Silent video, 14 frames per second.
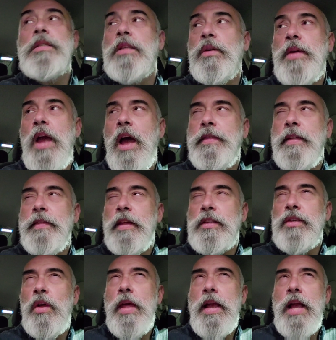So yeah, I think
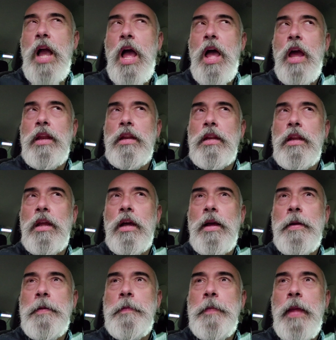that's all I got
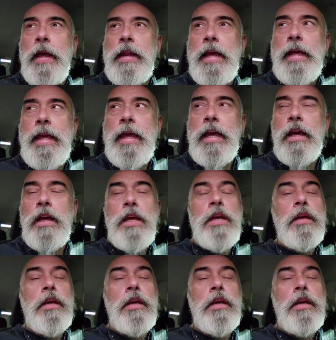at IKEA.